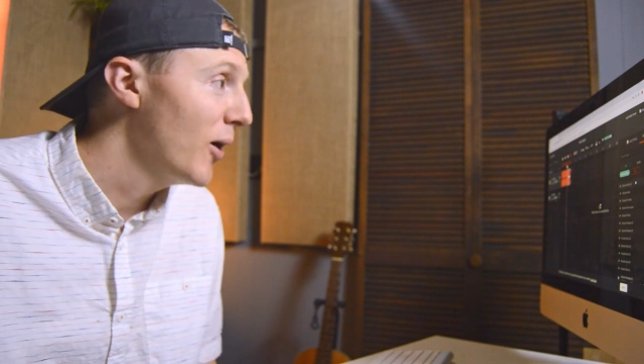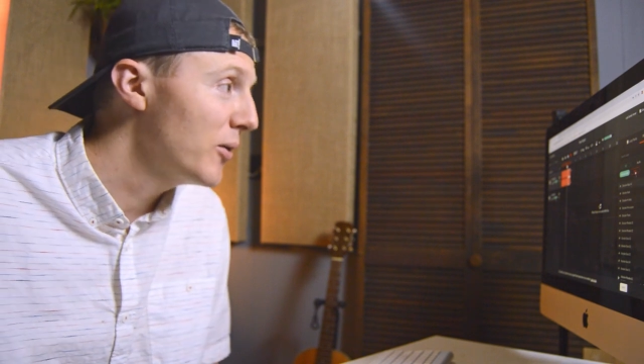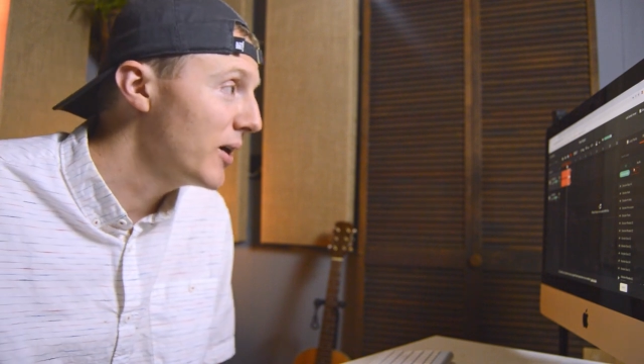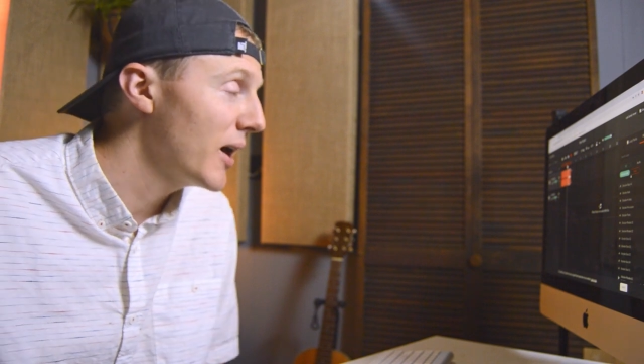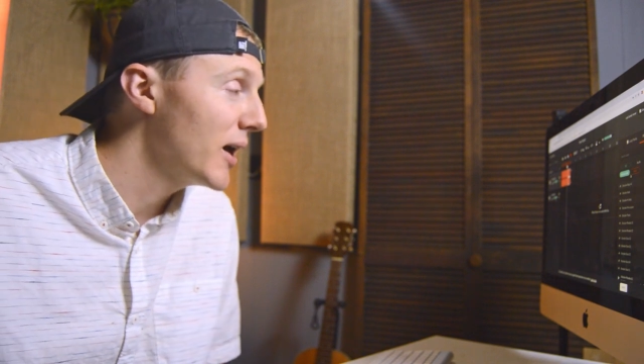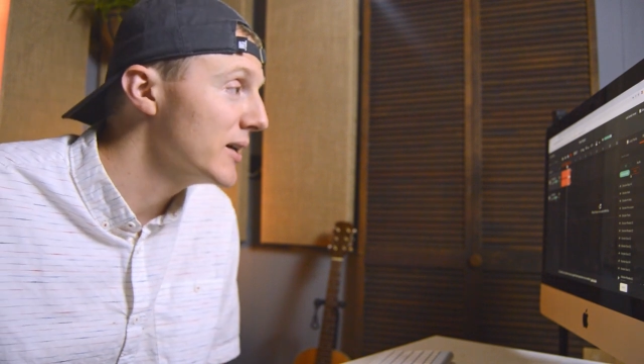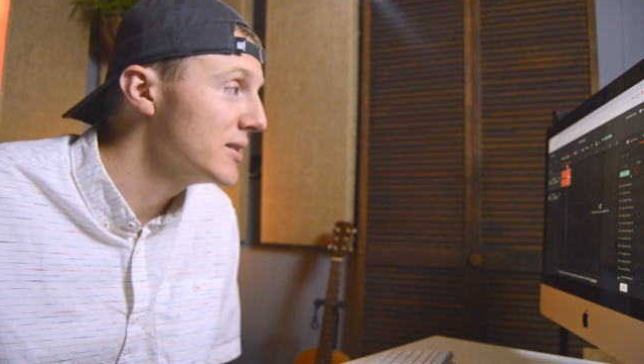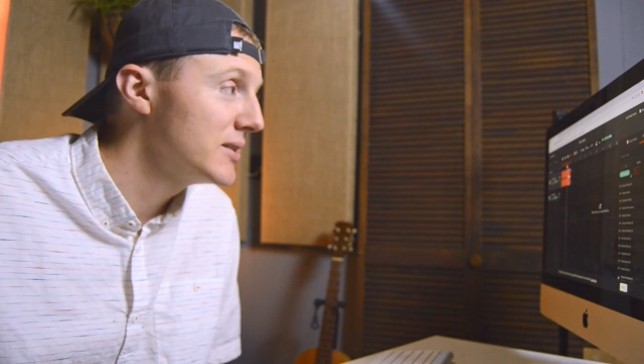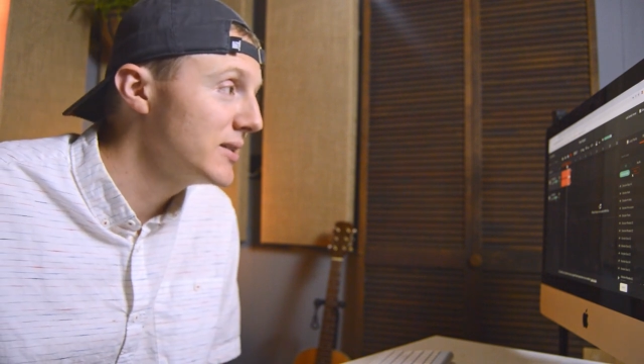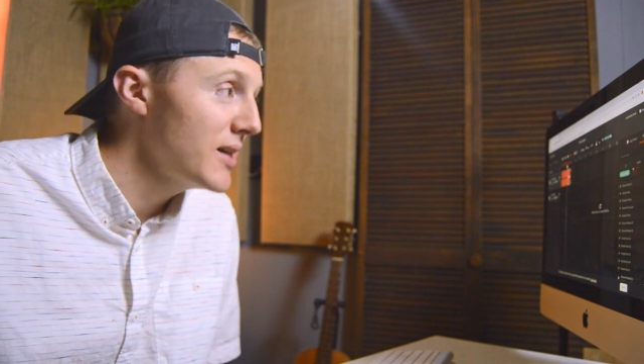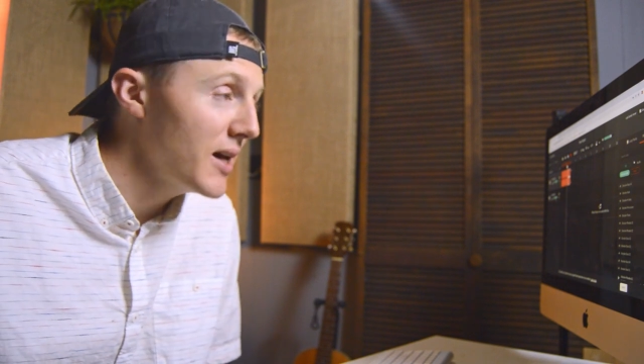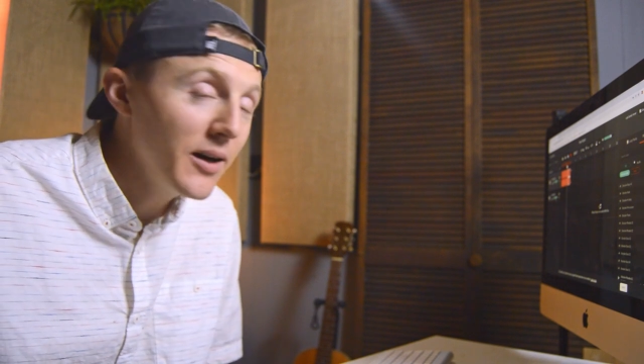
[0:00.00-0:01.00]
Okay,
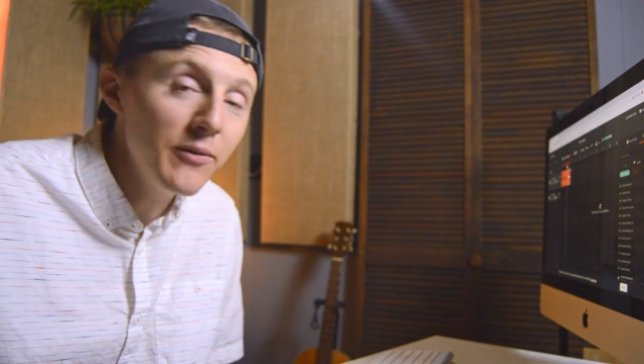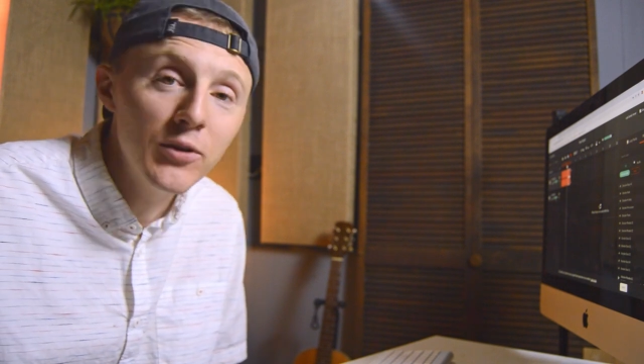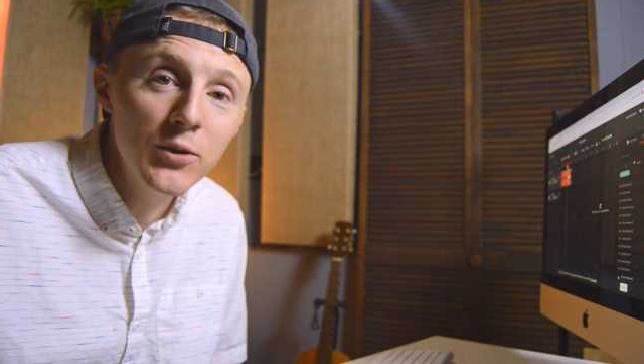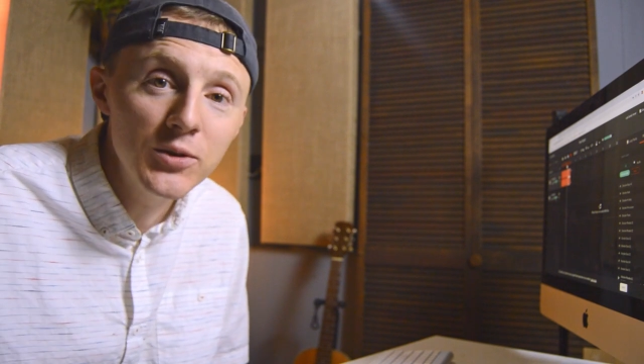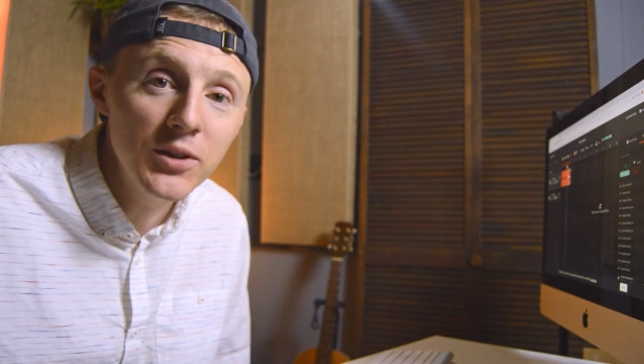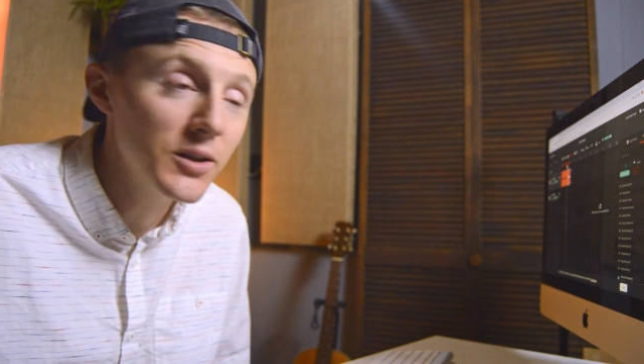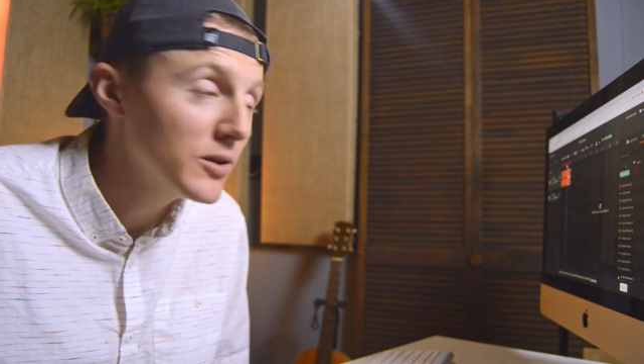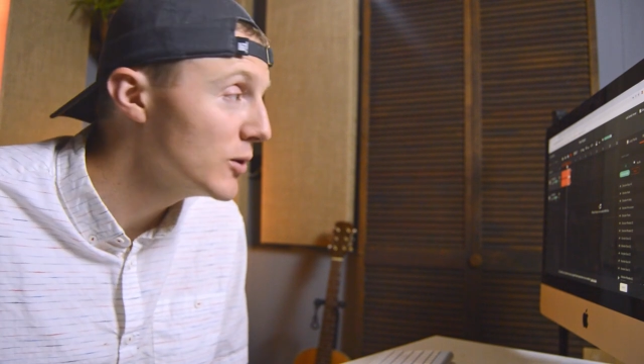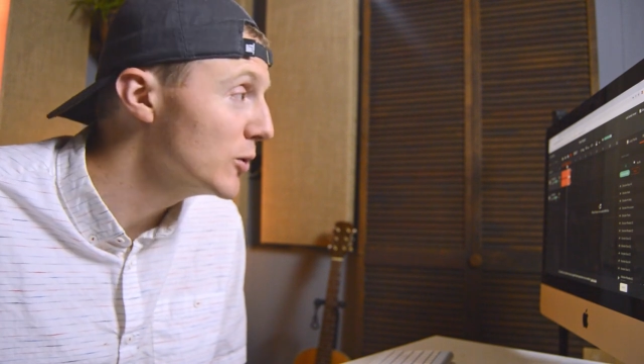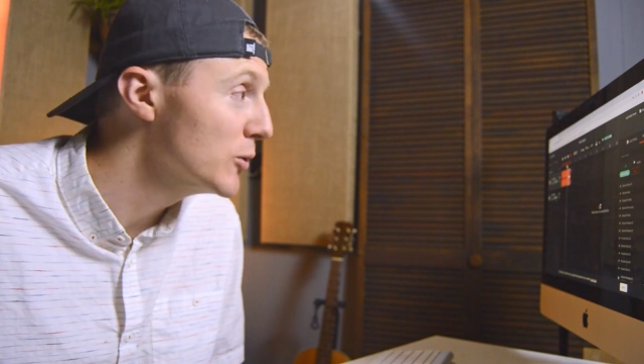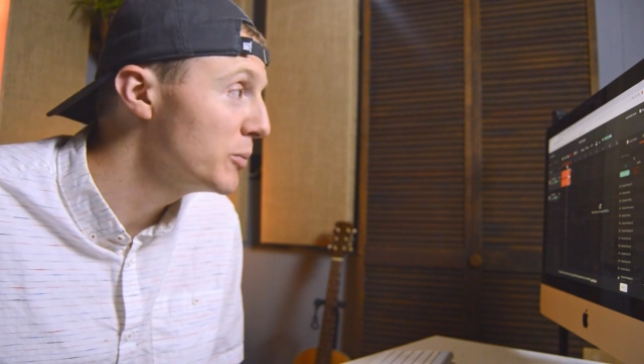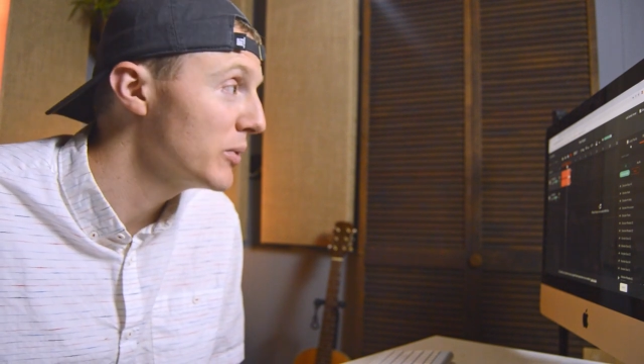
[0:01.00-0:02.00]
instead of using a
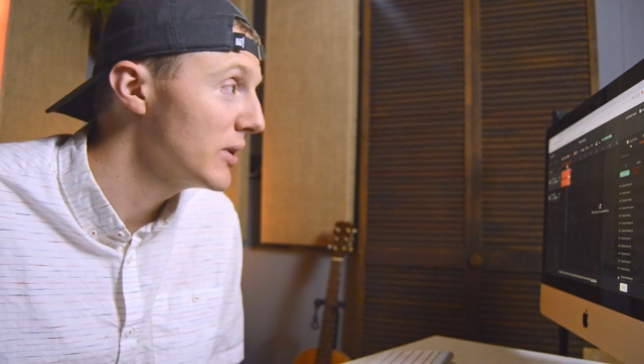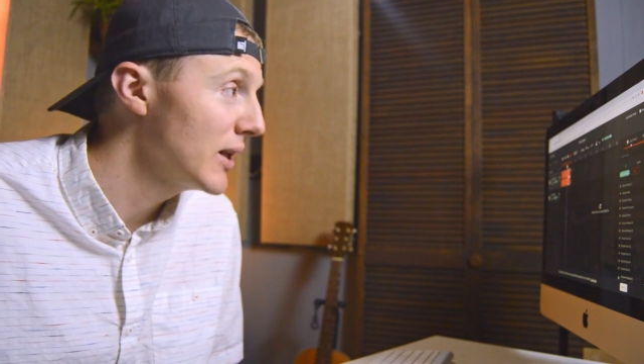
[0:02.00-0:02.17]
loop,